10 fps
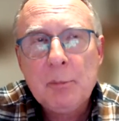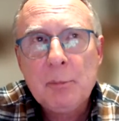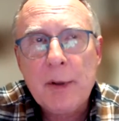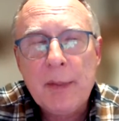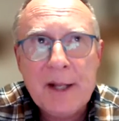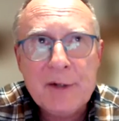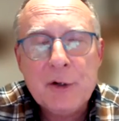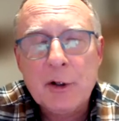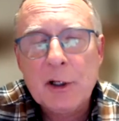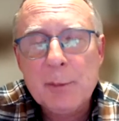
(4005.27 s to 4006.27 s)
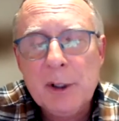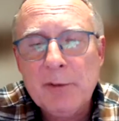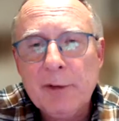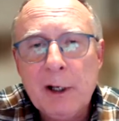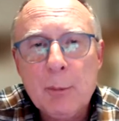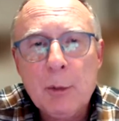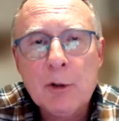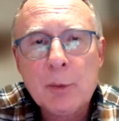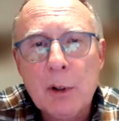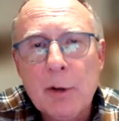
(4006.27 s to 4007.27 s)
but that's not going to be available
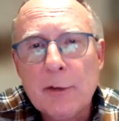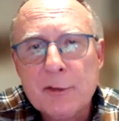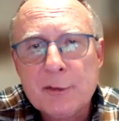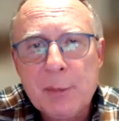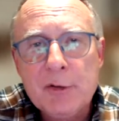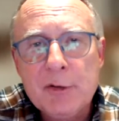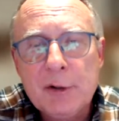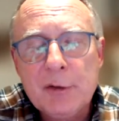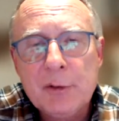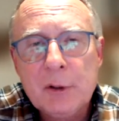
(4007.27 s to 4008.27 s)
to a lot of species.